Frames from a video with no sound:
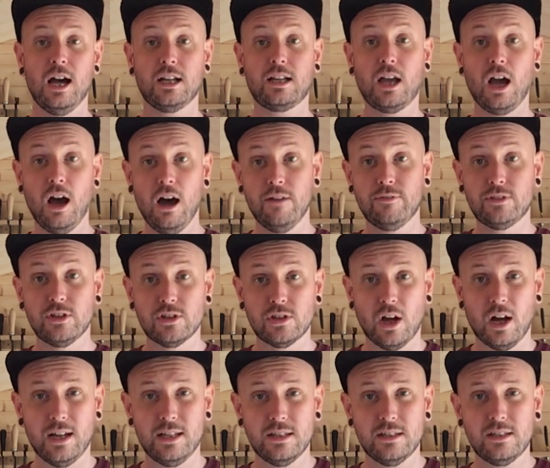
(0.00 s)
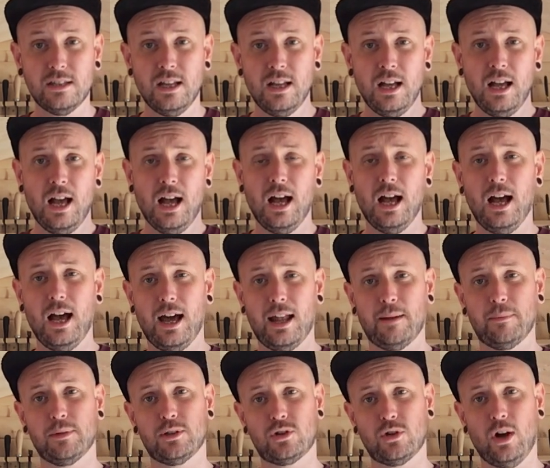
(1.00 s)
curved designs, and
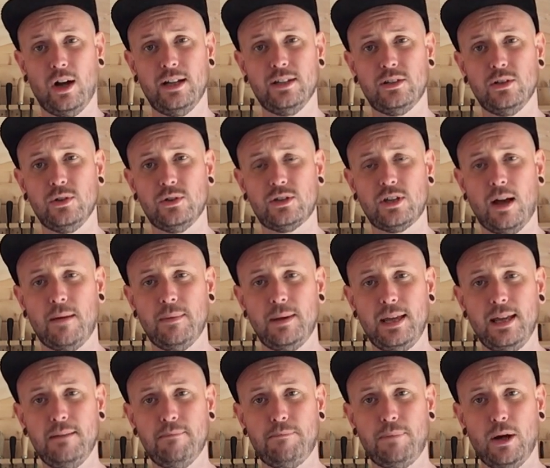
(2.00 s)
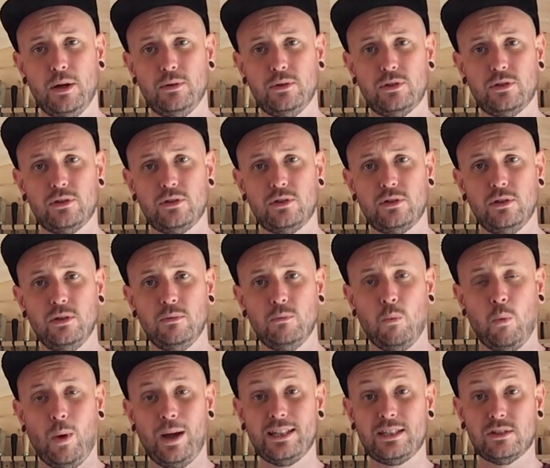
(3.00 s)
I'm going to try and do some in both
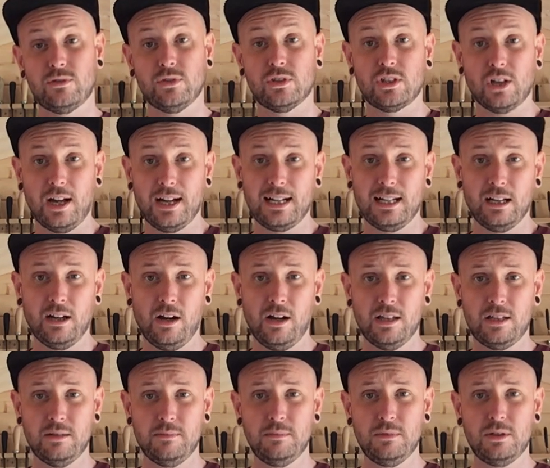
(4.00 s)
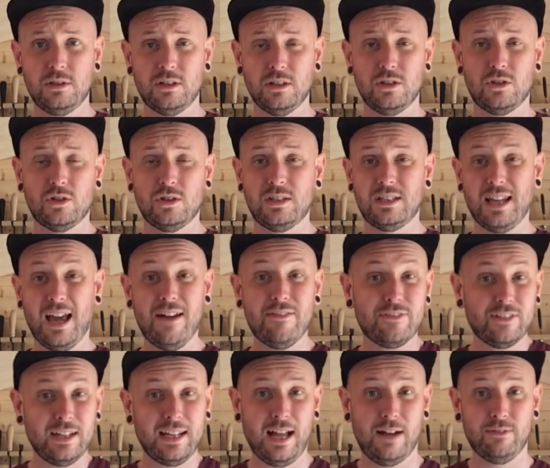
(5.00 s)
waste recycling items that you should
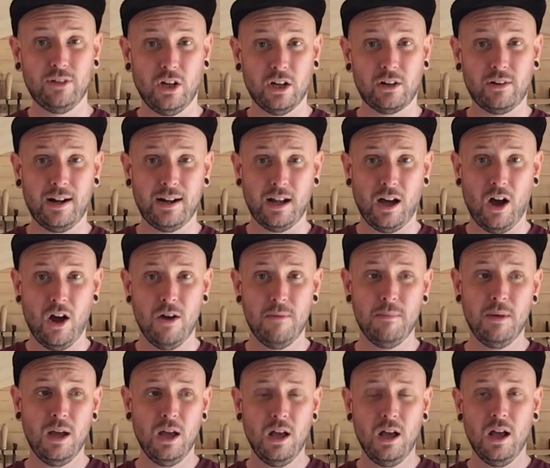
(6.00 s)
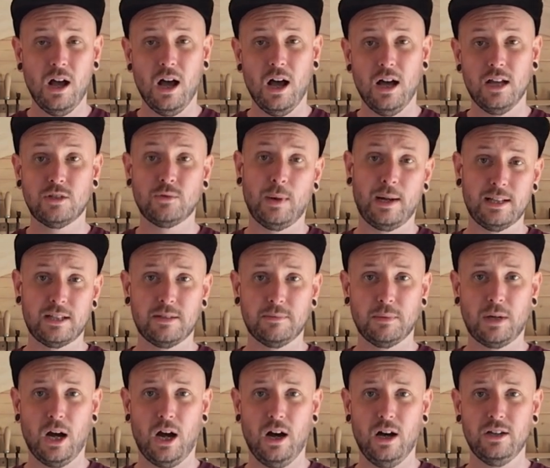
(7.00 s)
definitely have lying around at home, as well as
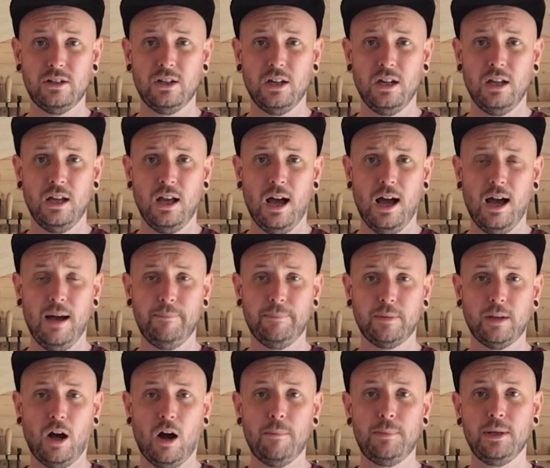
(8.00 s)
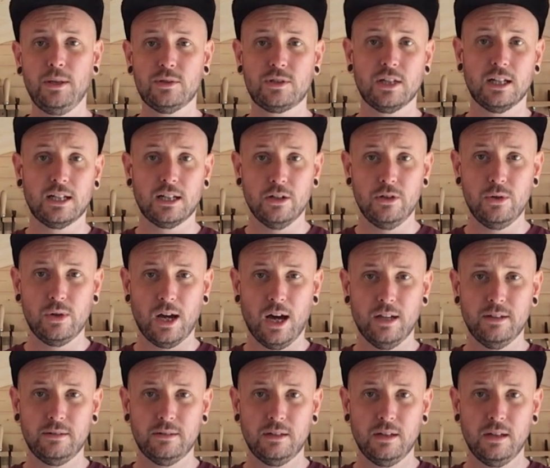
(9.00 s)
some card. I'll be using a glue
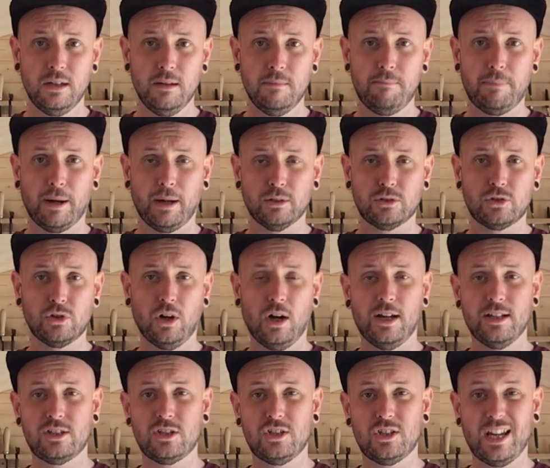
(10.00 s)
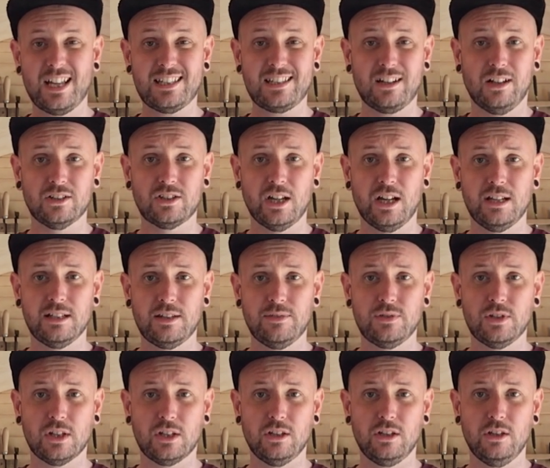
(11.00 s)
gun, but I'll try and suggest
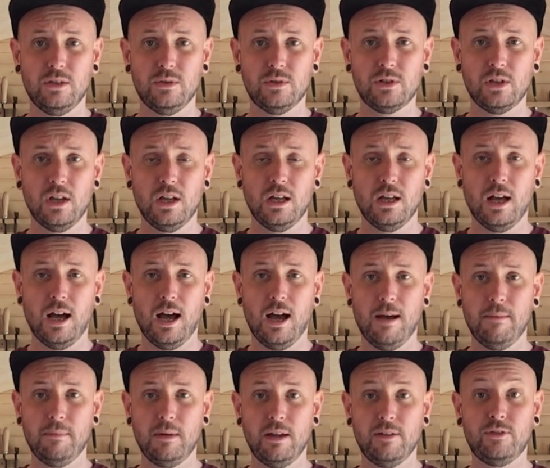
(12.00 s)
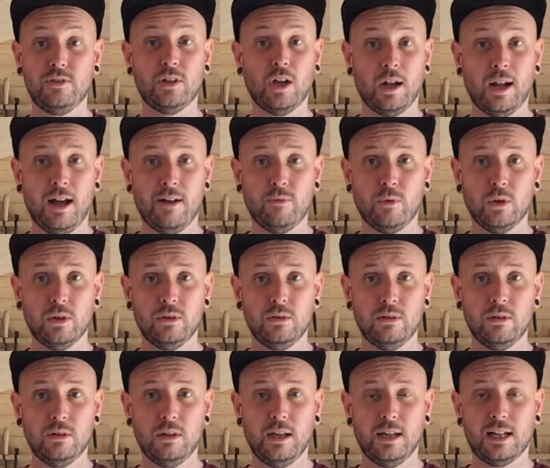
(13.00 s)
alternatives you can use if you don't have one,
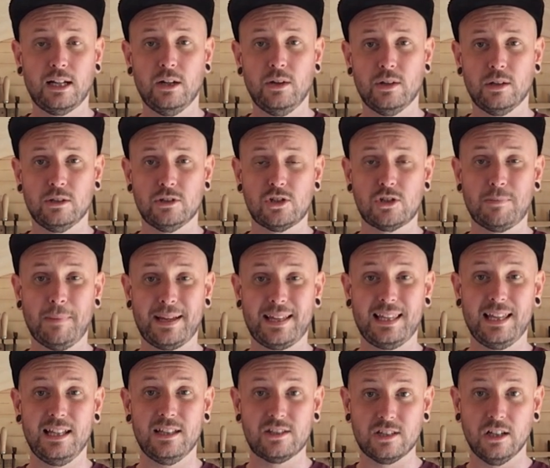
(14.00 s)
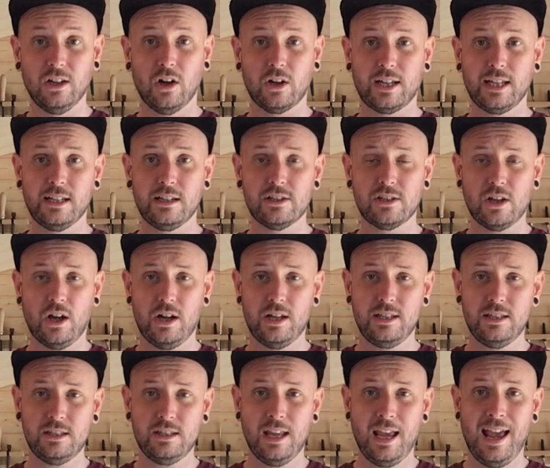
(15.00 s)
including just making interlocking
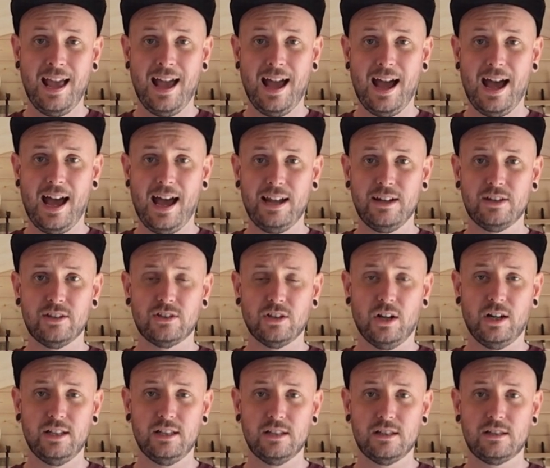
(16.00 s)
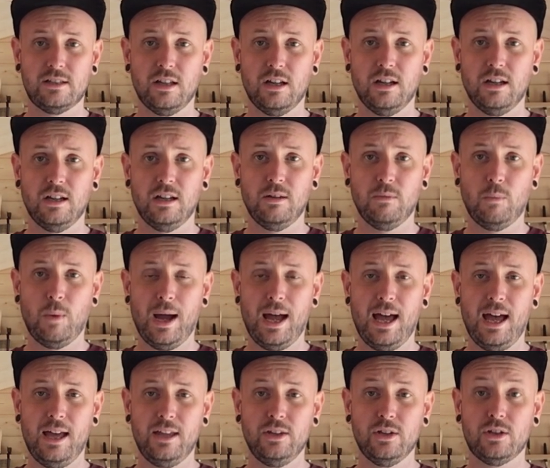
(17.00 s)
designs and designs
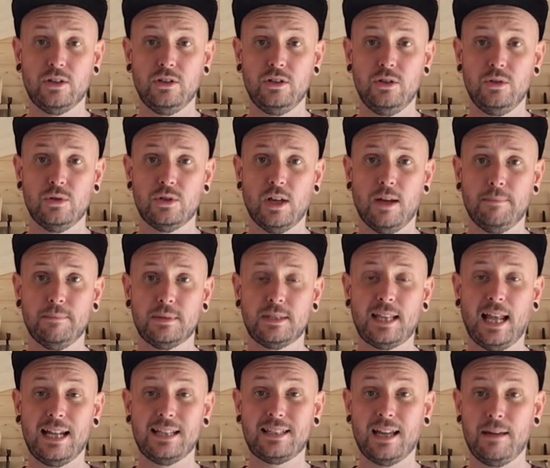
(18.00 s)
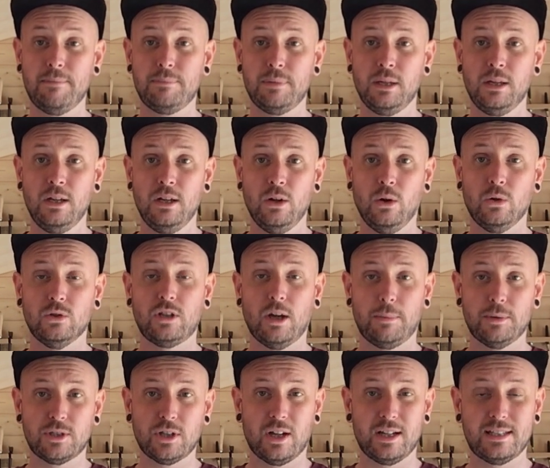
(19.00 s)
where you can use sellotape or
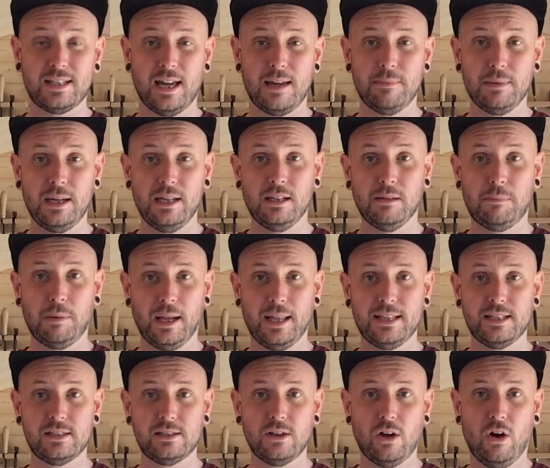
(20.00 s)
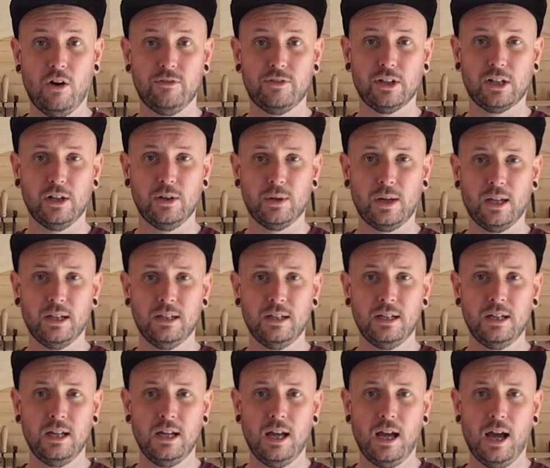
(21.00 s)
double-sided tape in the place of the glue
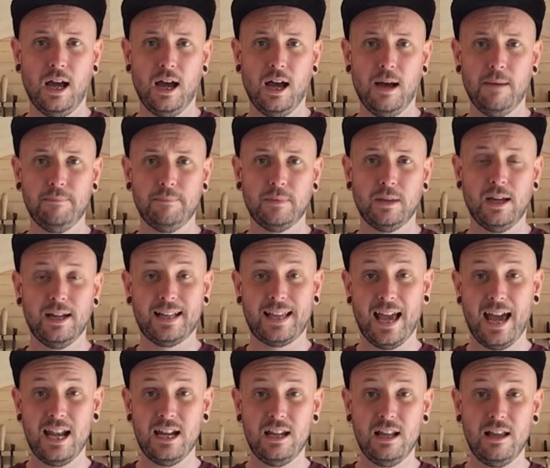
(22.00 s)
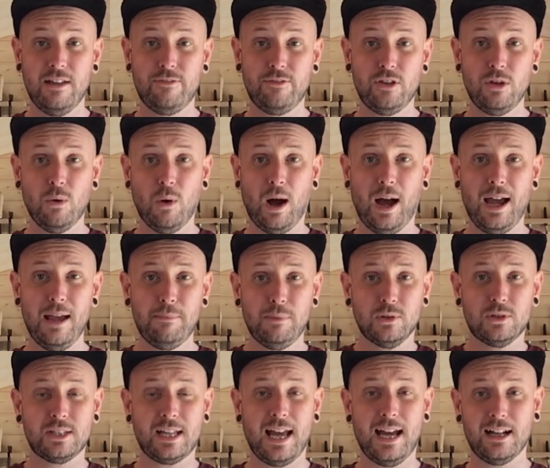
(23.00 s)
gun. Again, if you are
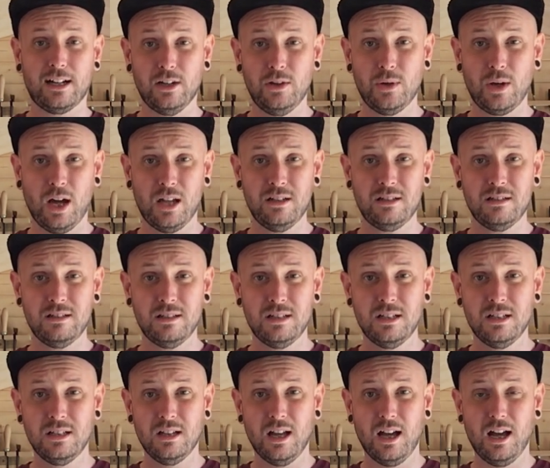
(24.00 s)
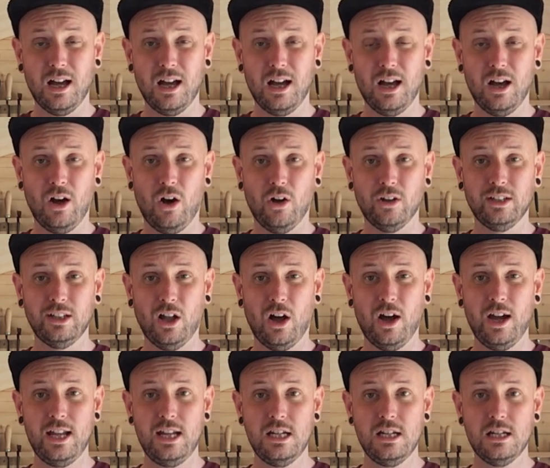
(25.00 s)
able to get a glue gun
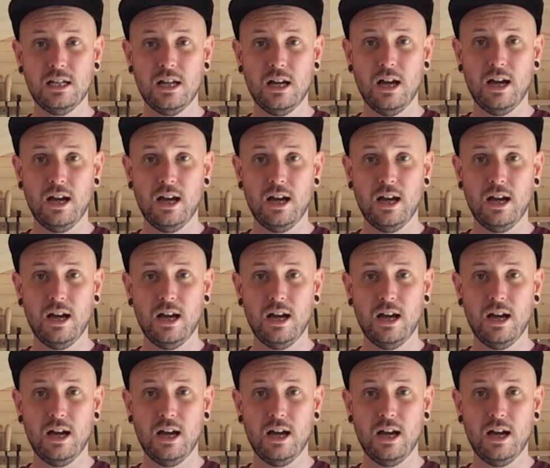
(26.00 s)
online,